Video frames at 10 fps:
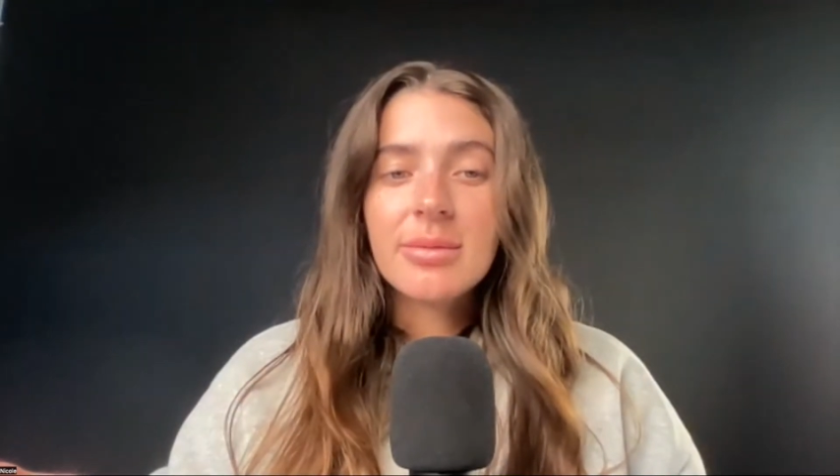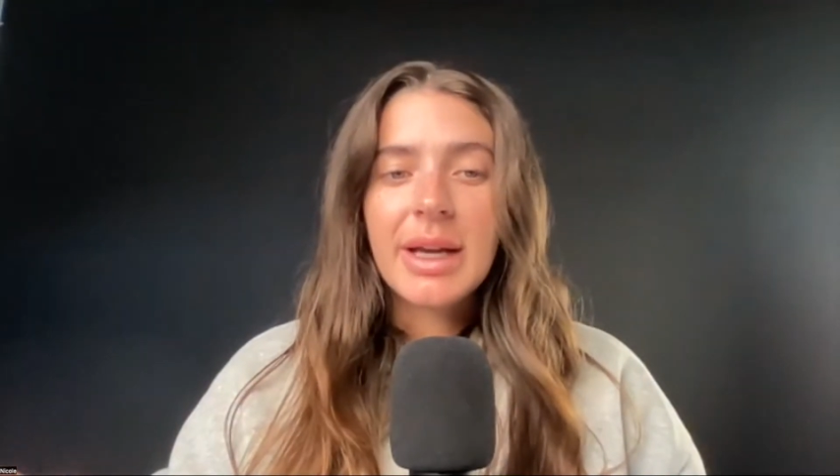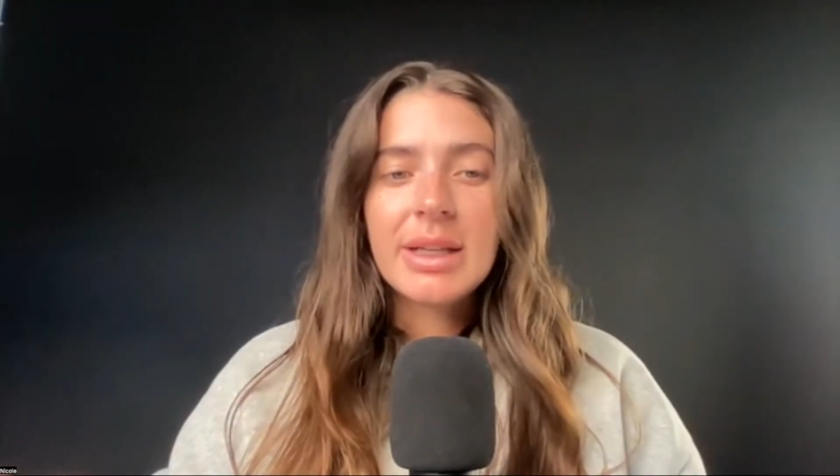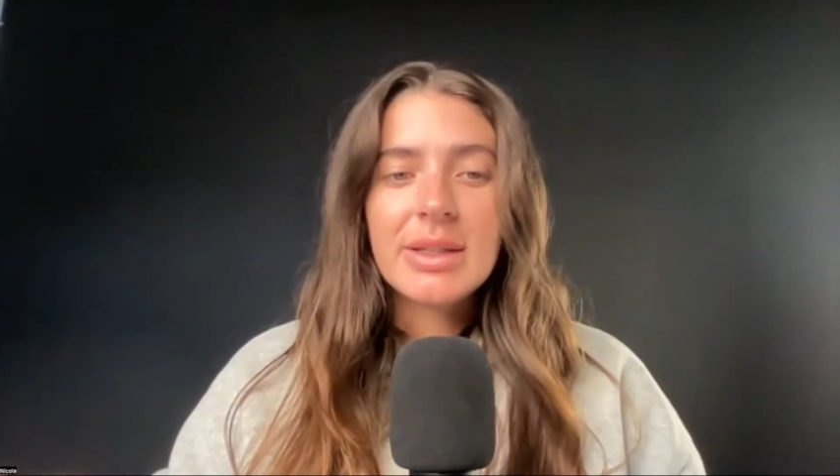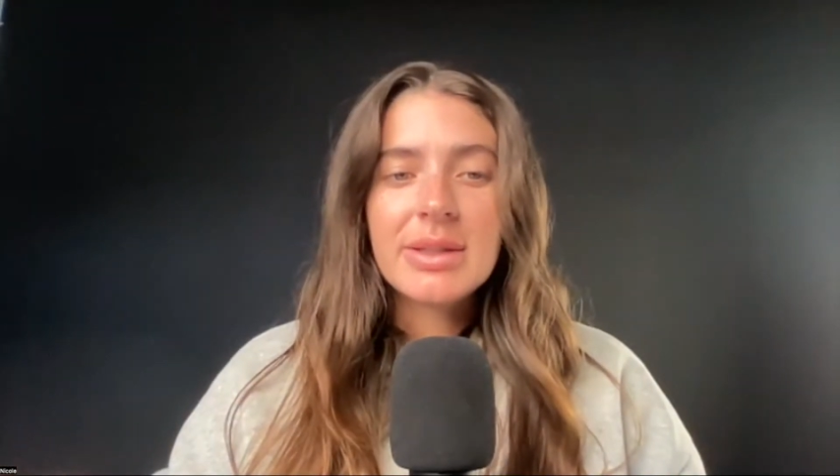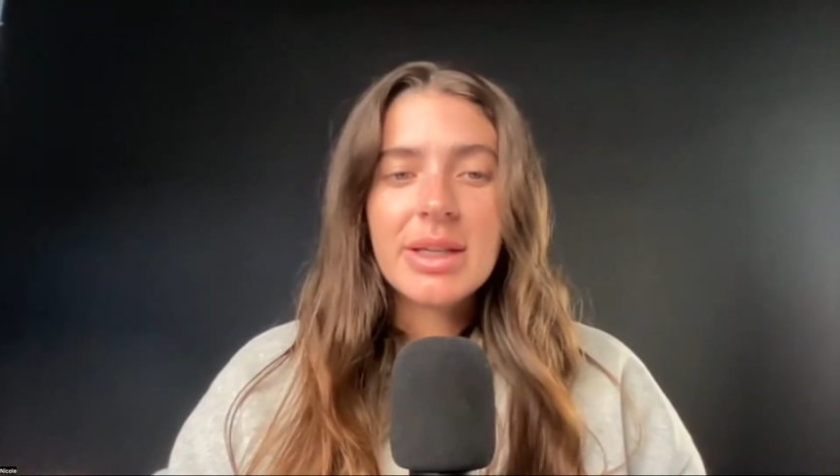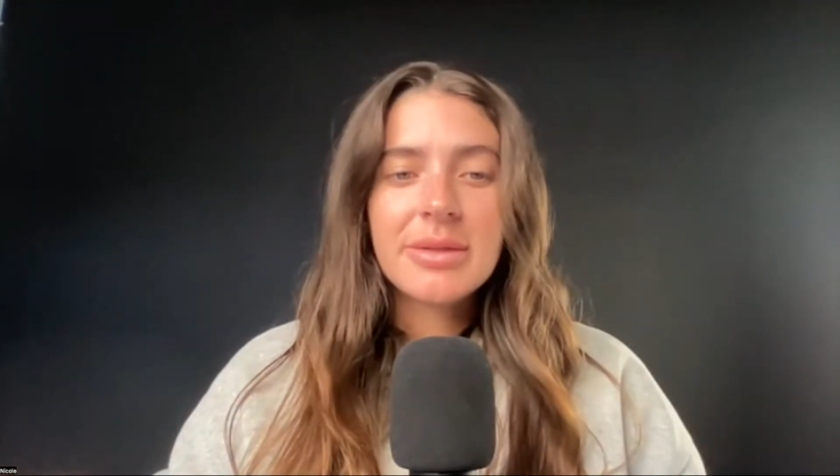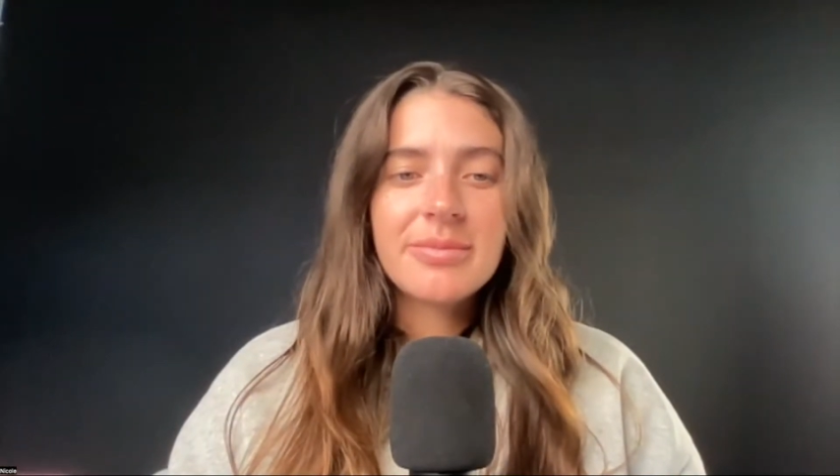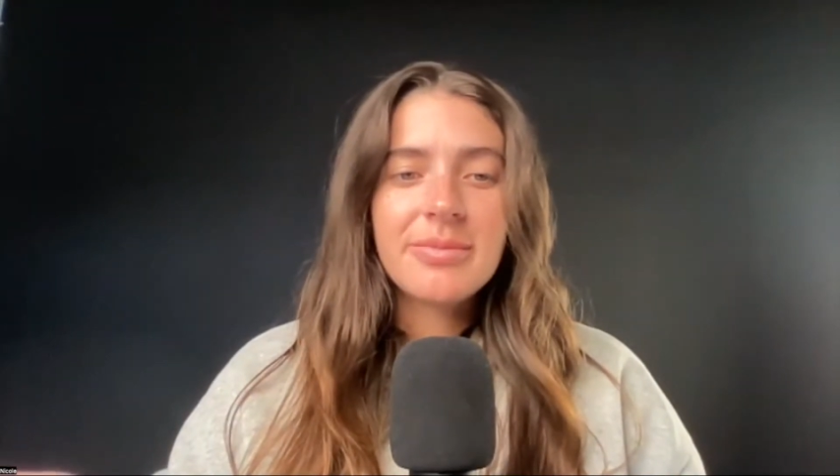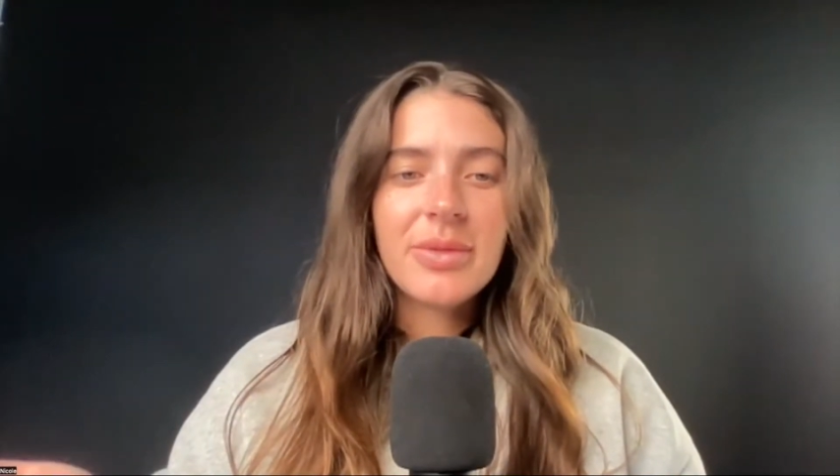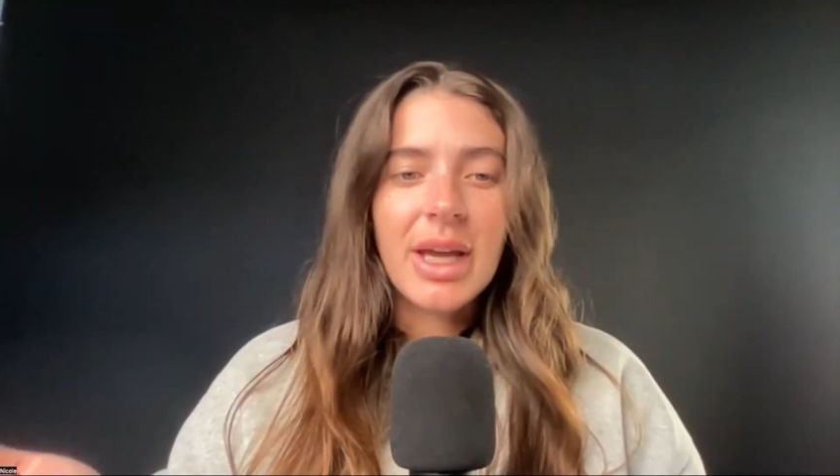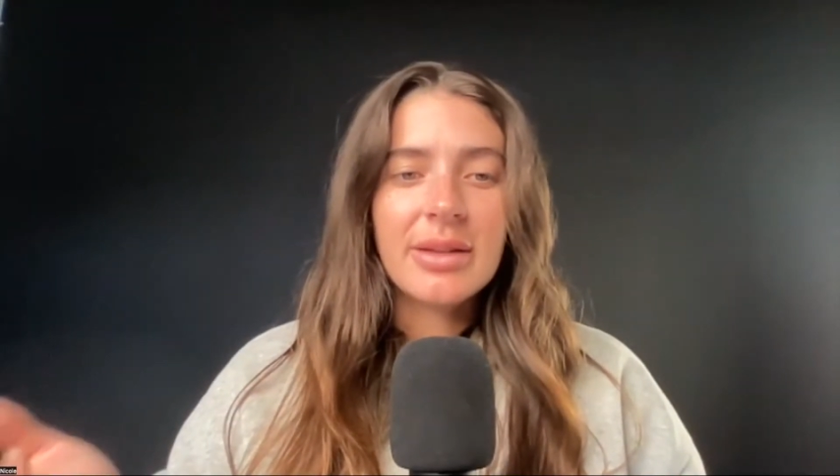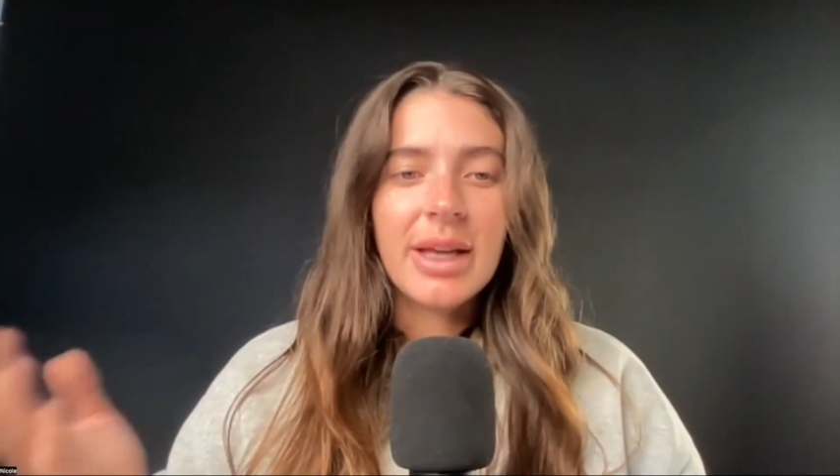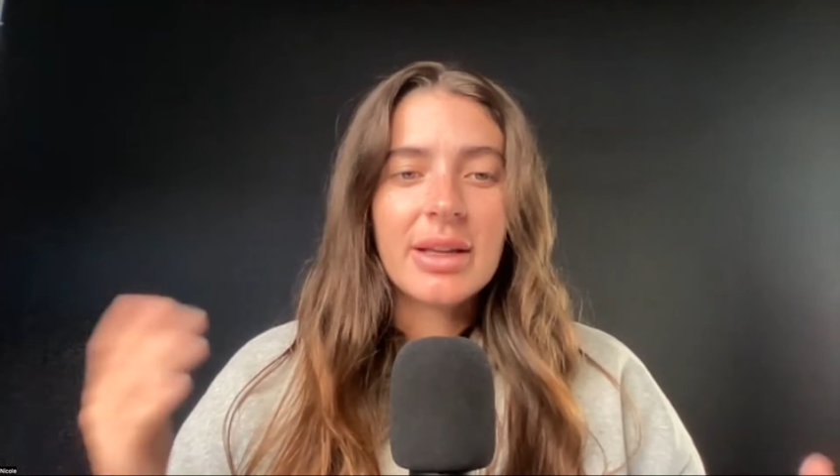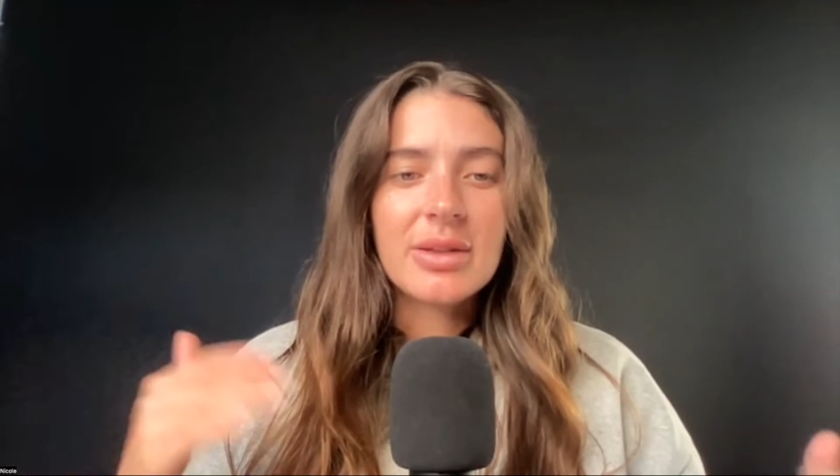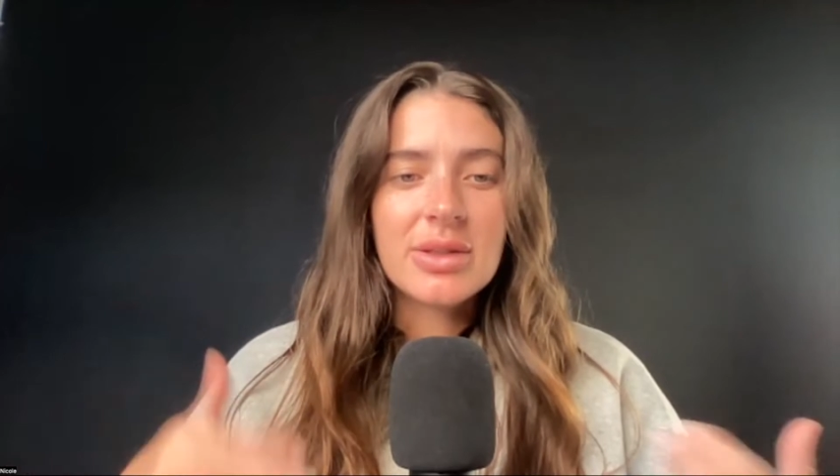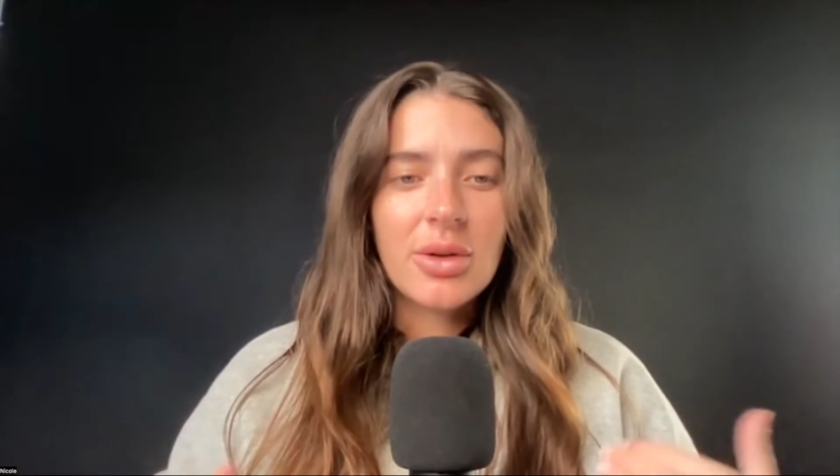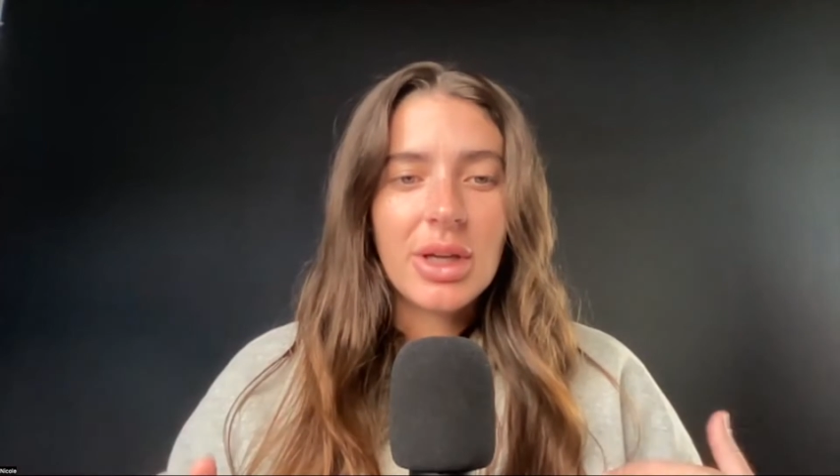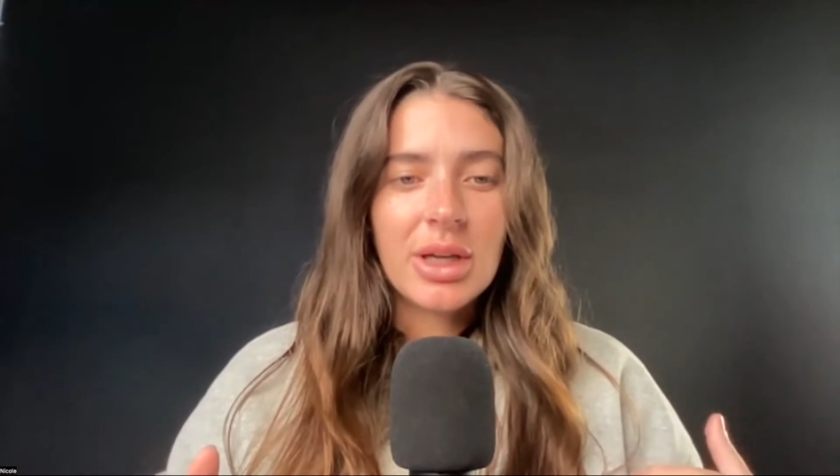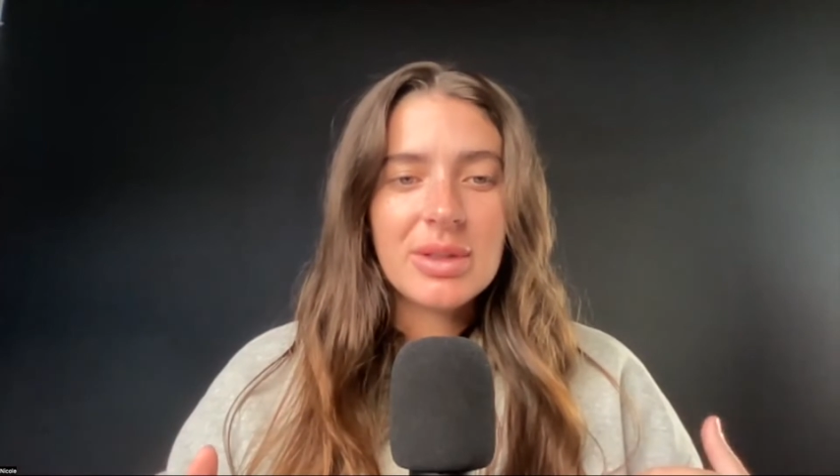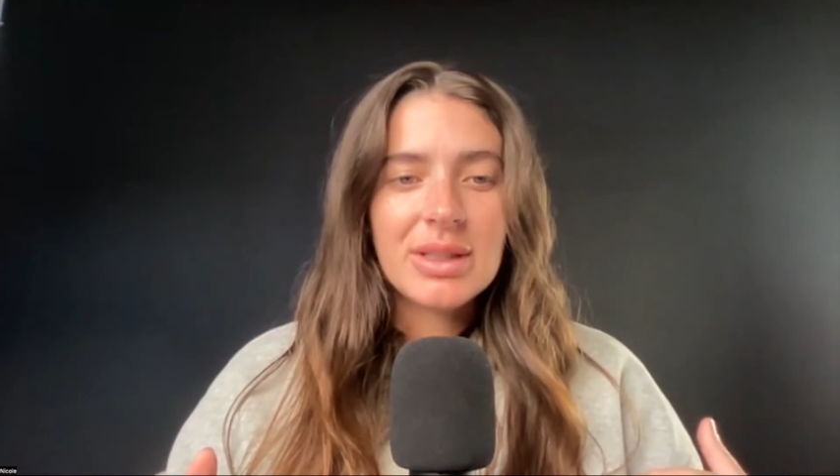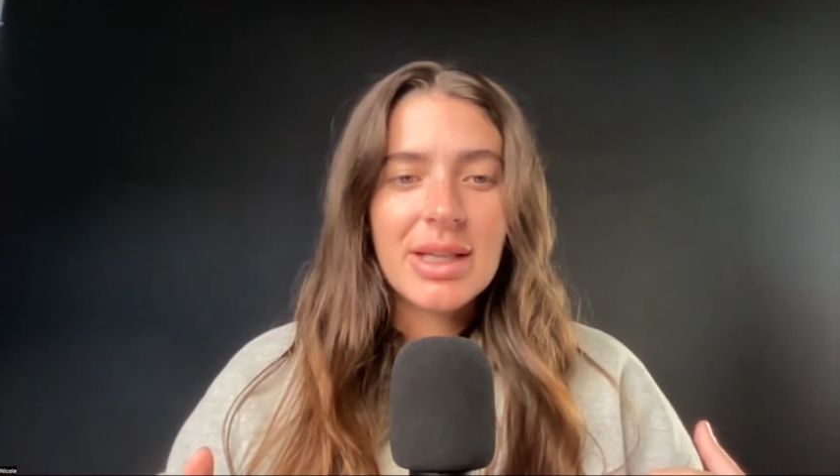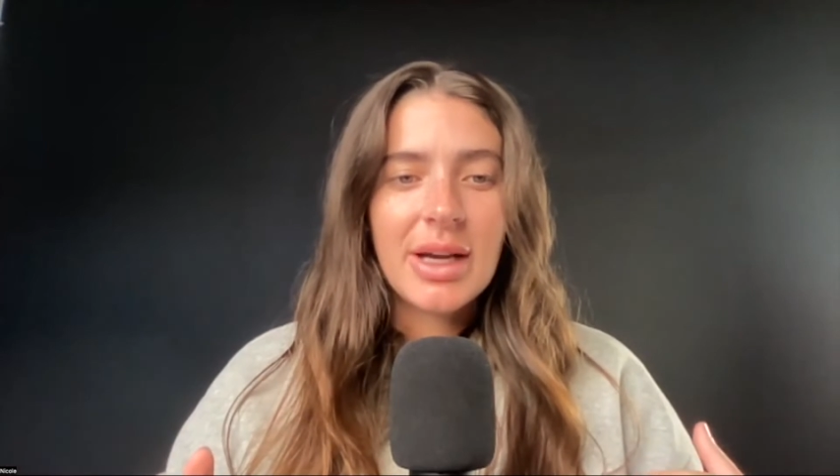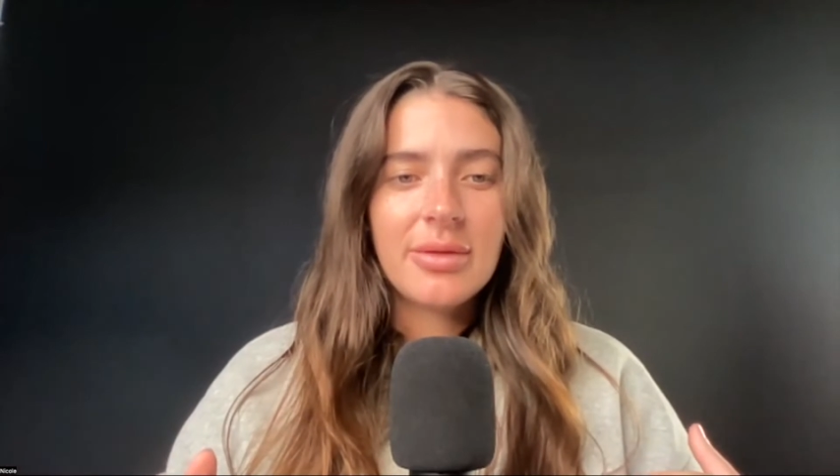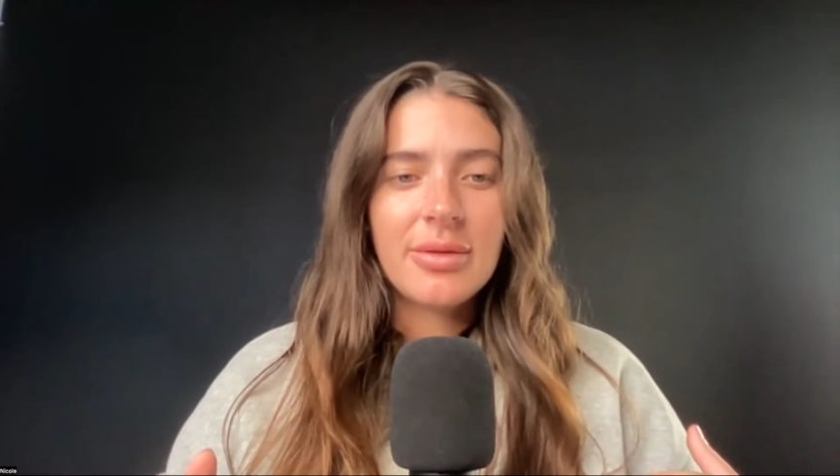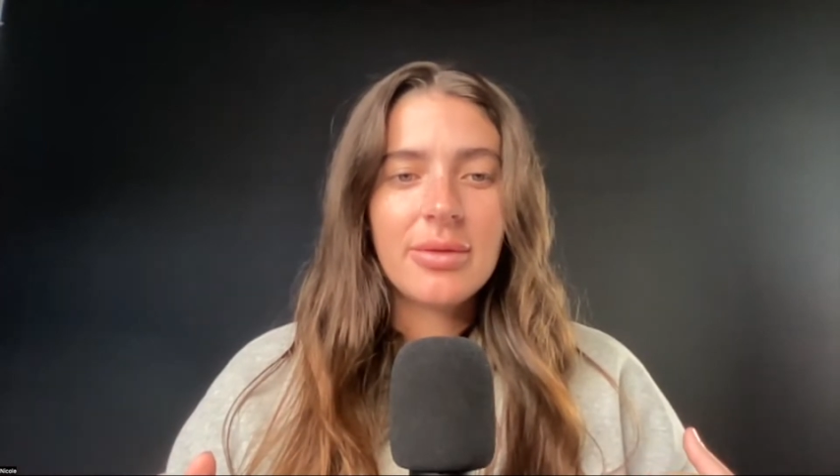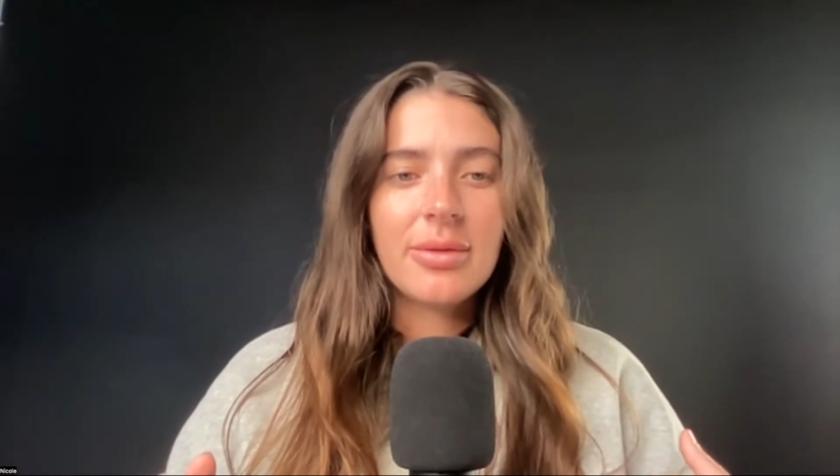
magnesium and like the sodium and stuff,